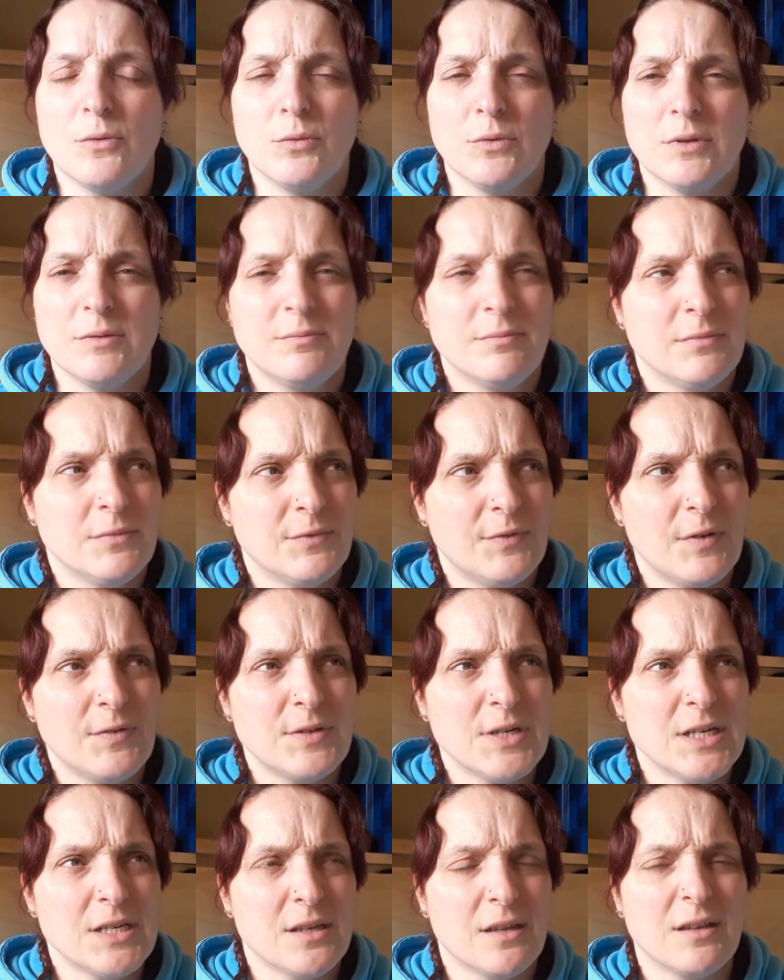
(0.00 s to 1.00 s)
or the
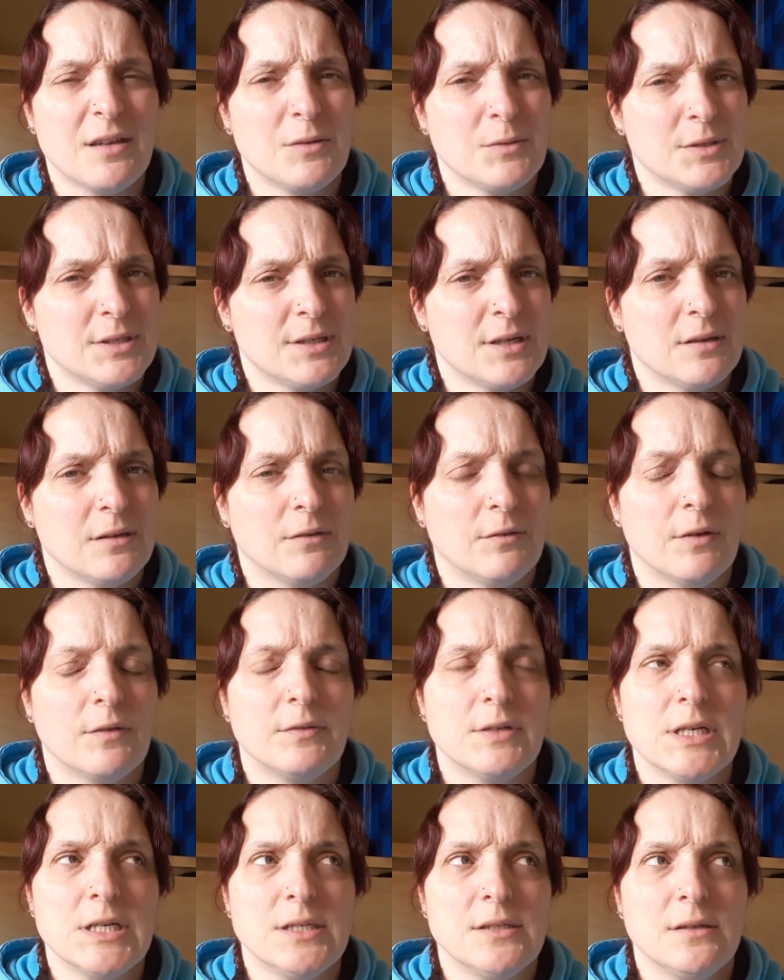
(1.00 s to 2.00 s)
50s? I think it was set in the
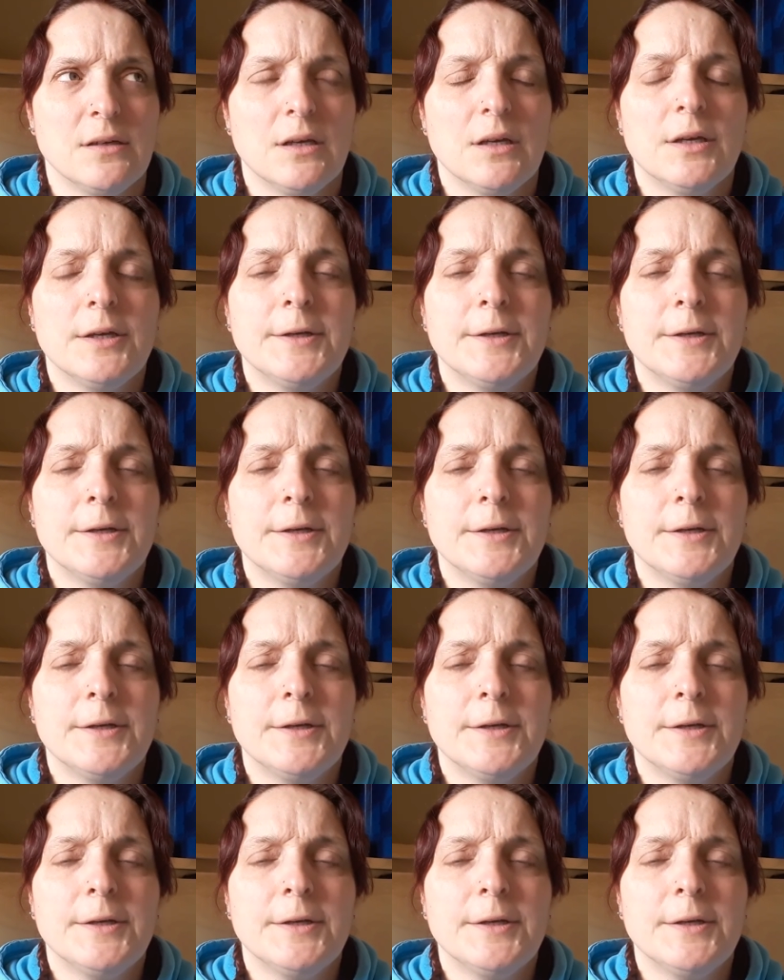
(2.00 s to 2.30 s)
50s.